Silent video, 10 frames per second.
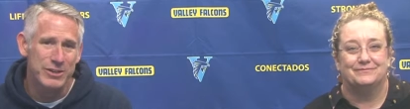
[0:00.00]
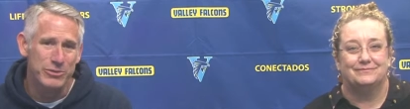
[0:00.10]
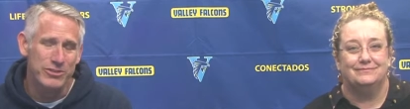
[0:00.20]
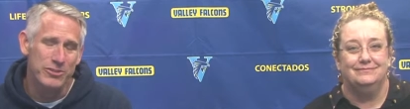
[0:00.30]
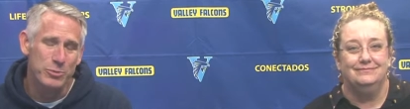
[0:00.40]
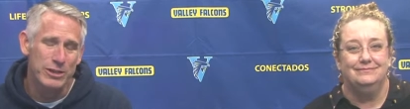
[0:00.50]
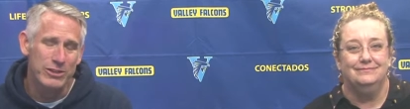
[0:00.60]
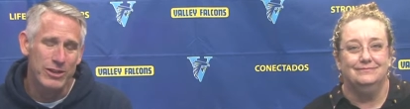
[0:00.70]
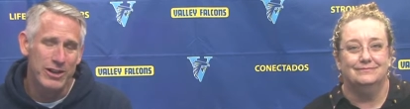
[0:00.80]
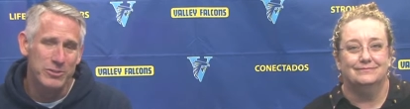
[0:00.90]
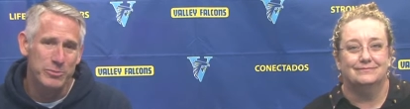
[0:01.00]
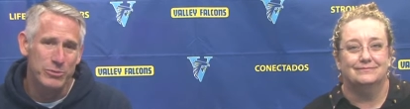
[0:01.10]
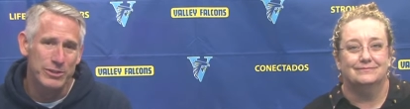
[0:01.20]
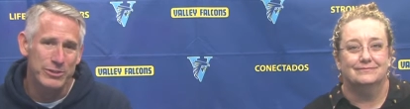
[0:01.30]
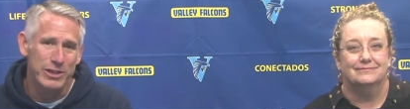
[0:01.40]
Speaker 1: It was a disappointing loss, but we
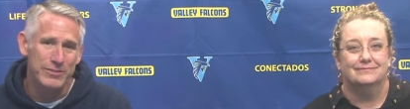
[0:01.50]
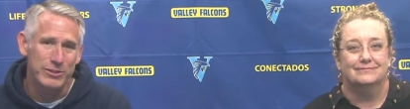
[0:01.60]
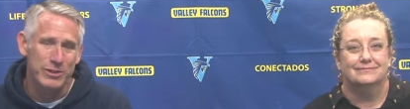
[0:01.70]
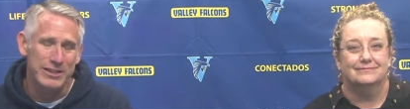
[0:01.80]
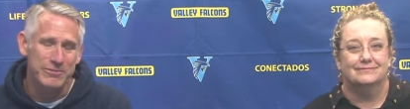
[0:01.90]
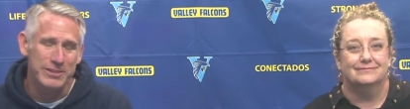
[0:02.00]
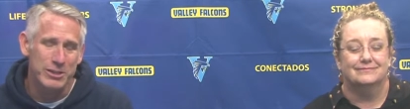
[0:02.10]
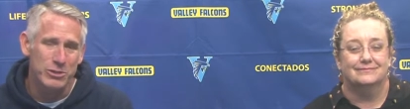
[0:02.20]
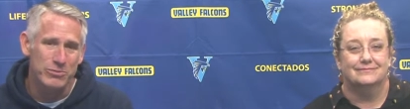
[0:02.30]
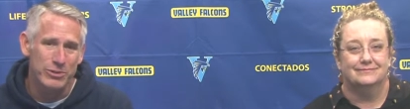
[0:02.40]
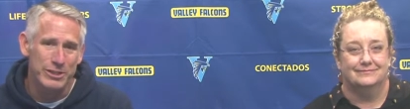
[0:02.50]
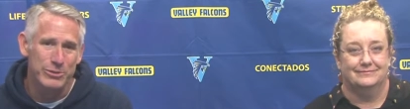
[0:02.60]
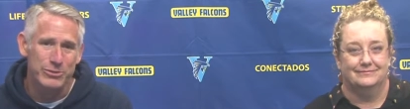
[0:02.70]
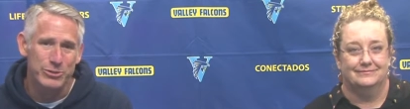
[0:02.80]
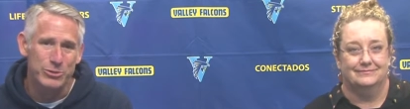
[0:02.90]
do have a great video for you
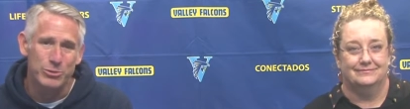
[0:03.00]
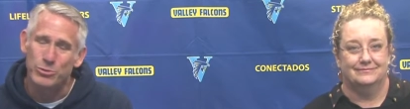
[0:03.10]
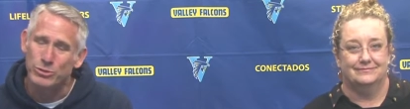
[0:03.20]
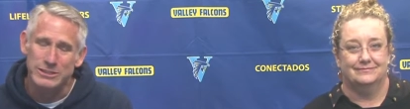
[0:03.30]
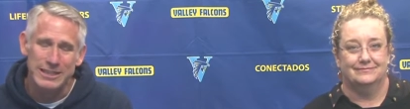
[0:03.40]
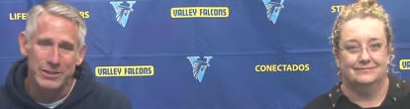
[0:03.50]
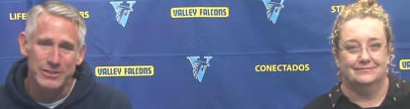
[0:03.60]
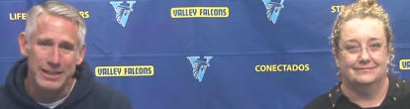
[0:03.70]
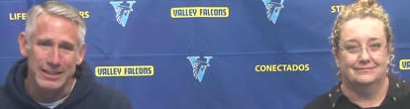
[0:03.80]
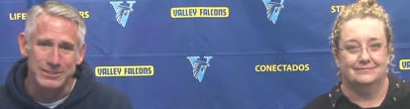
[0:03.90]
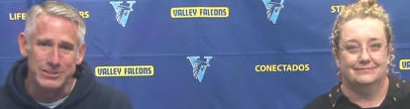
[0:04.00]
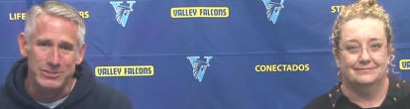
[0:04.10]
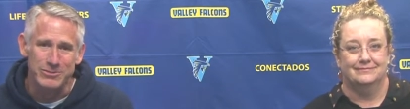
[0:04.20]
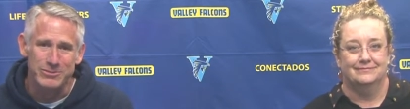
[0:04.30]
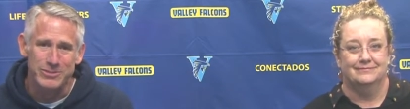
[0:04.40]
to check out the action.
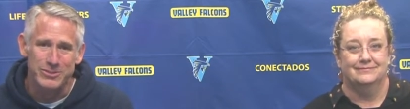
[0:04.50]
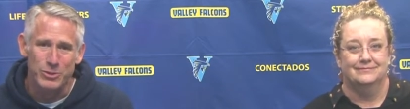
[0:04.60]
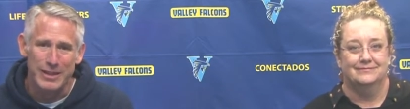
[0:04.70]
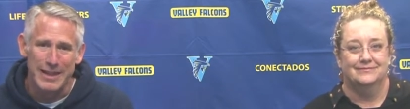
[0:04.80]
Let's go to